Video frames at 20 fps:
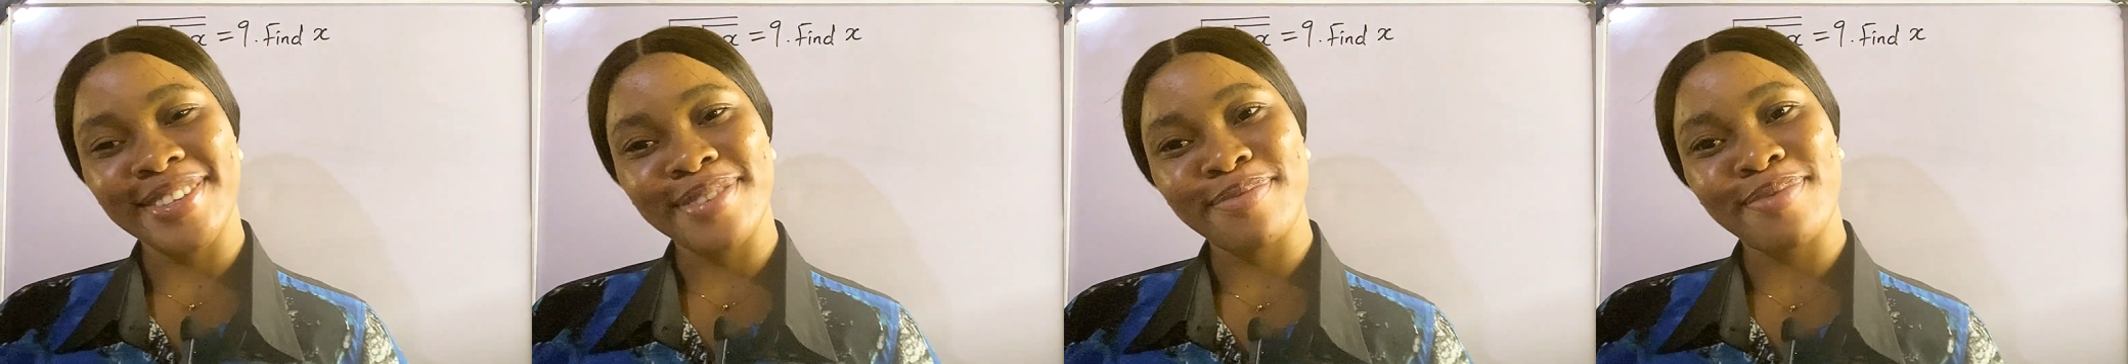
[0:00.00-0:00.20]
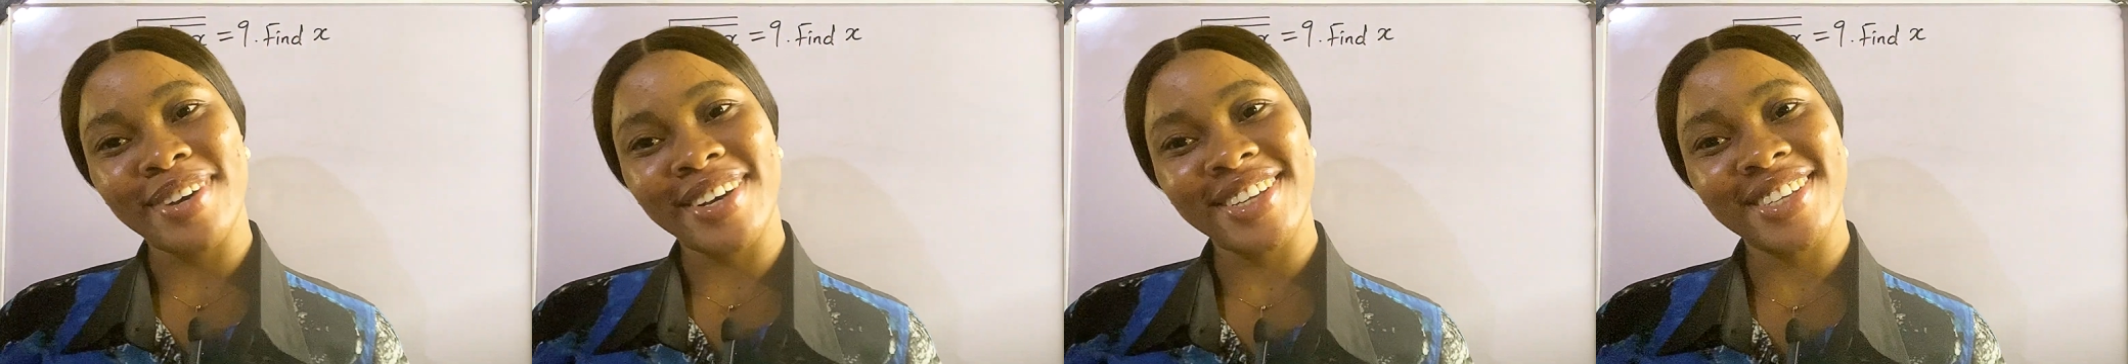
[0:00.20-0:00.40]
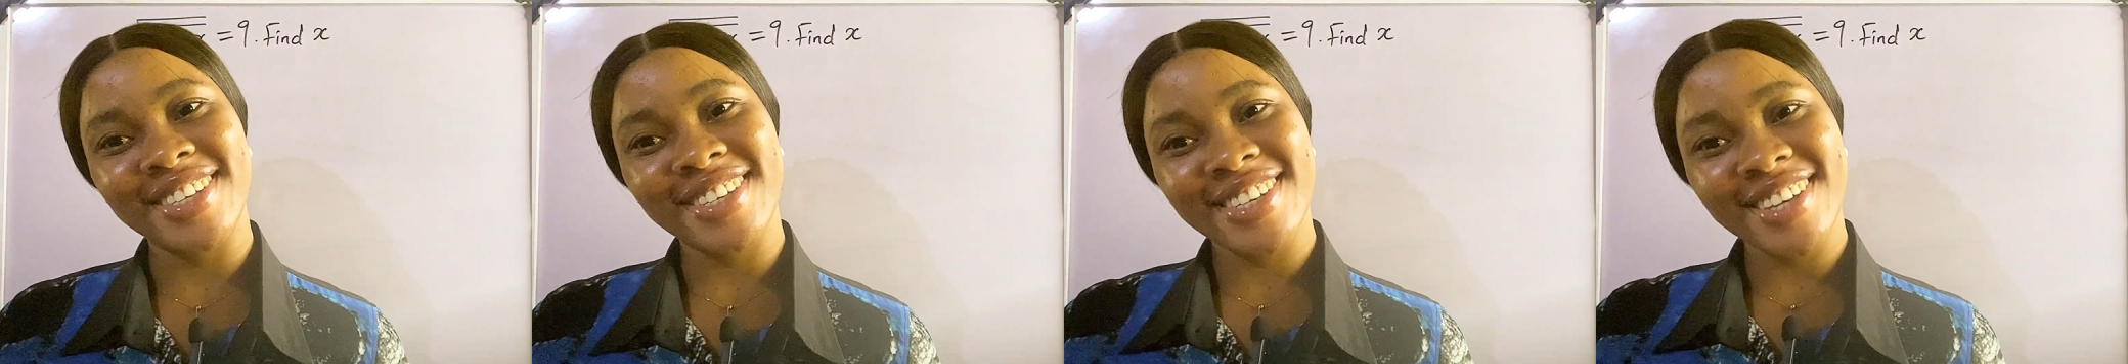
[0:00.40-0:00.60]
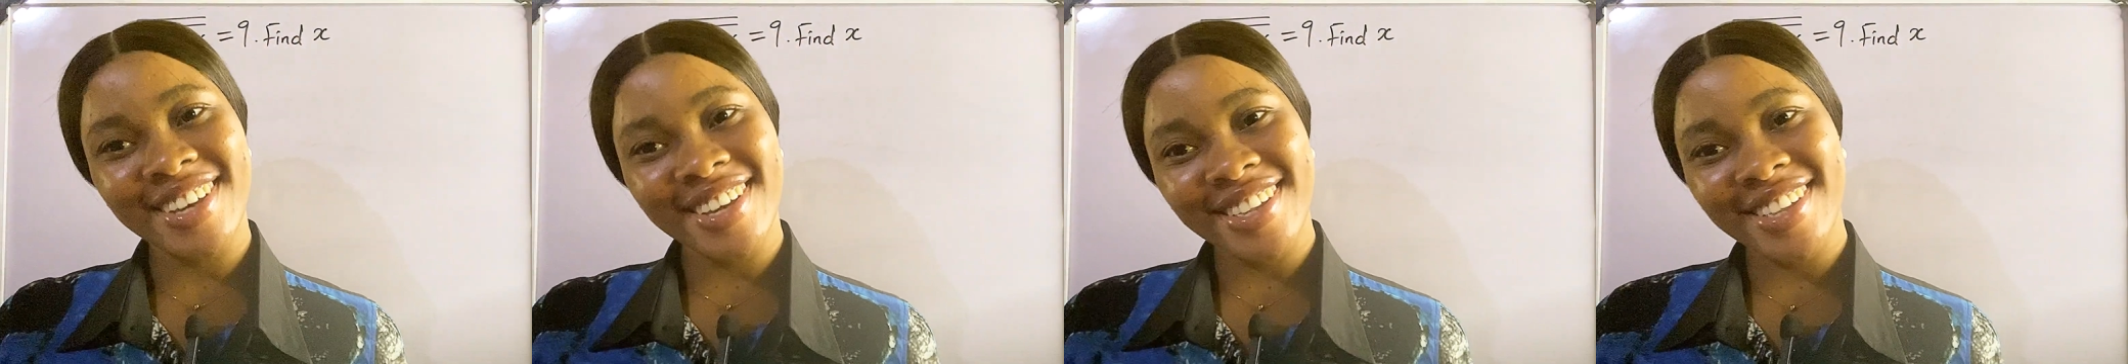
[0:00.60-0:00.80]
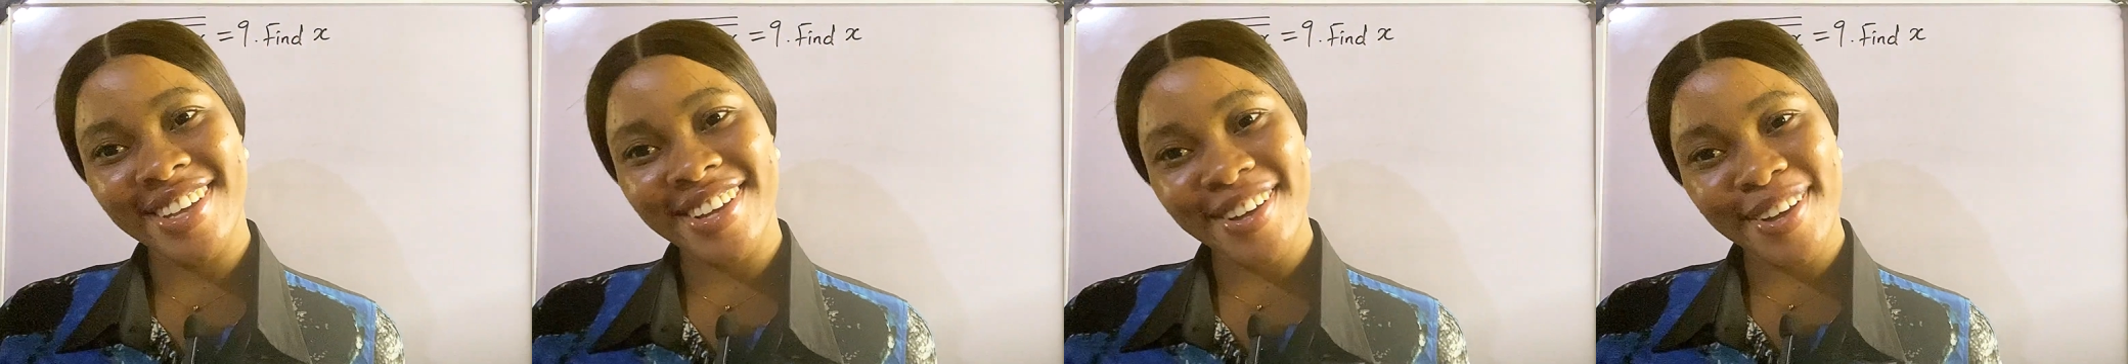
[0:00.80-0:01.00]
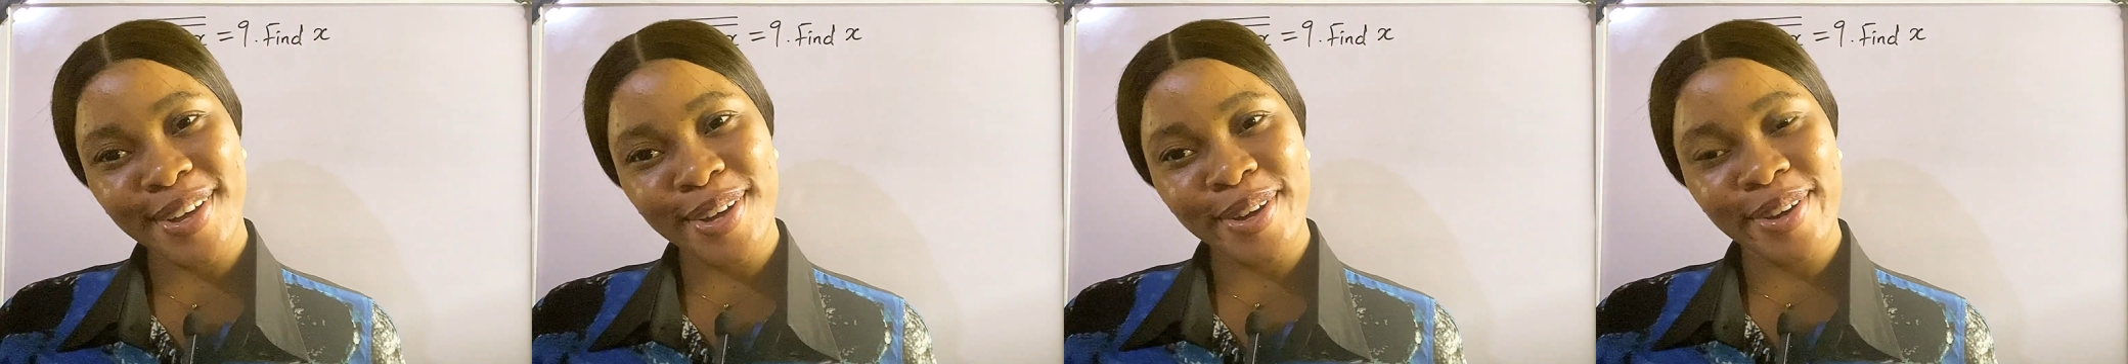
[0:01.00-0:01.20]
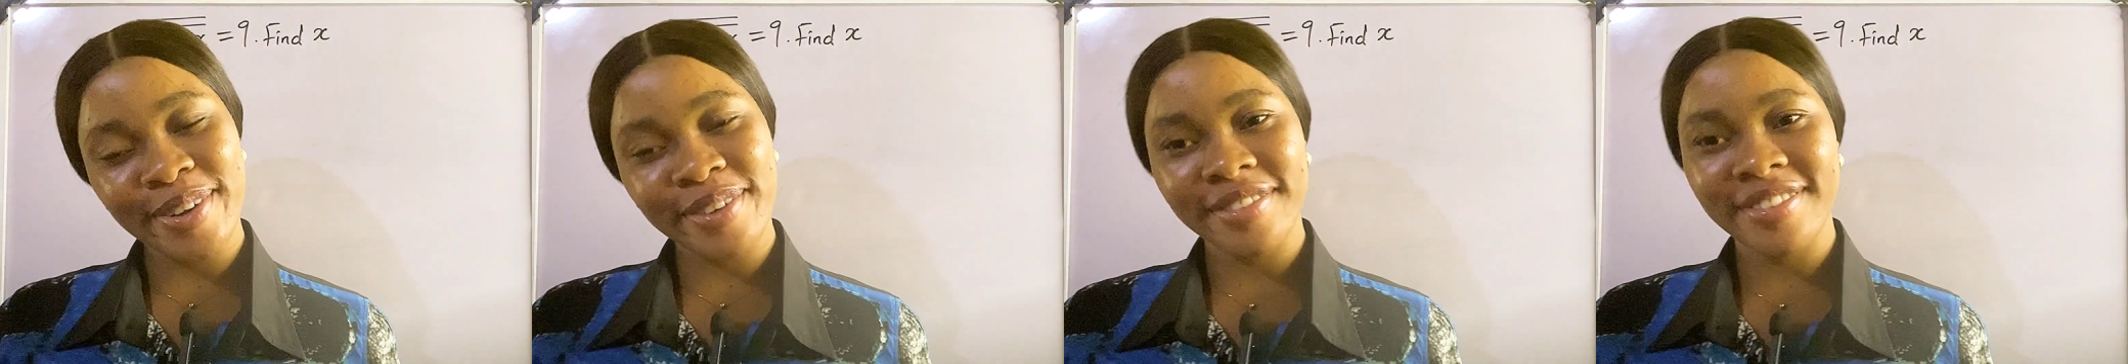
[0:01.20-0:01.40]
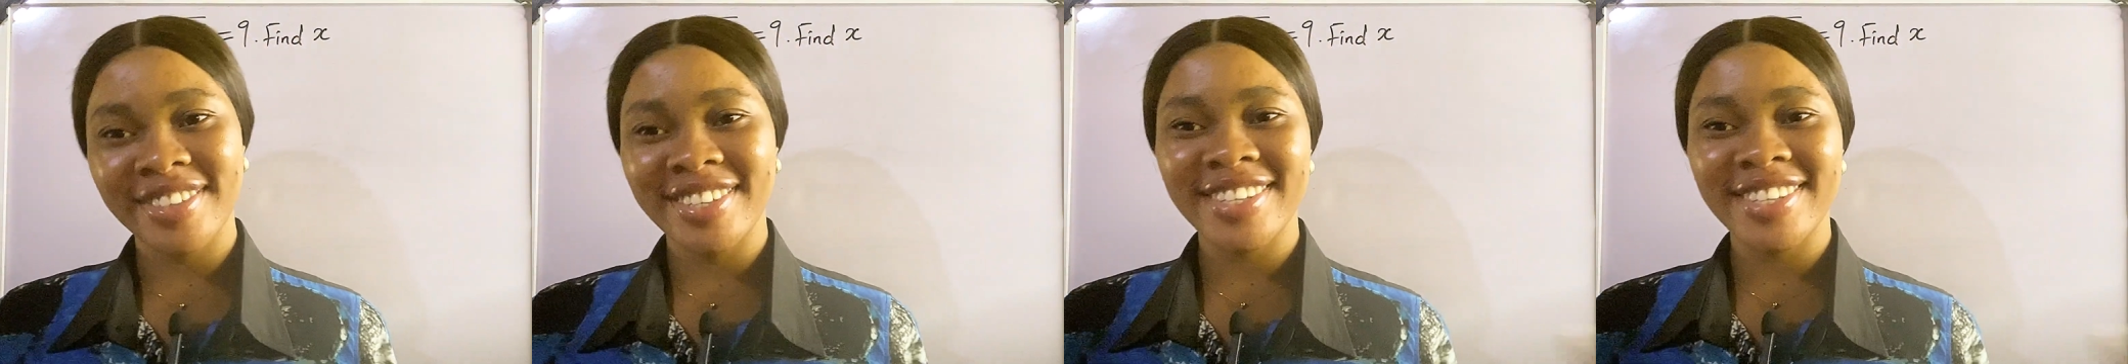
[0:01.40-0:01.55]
to my channel.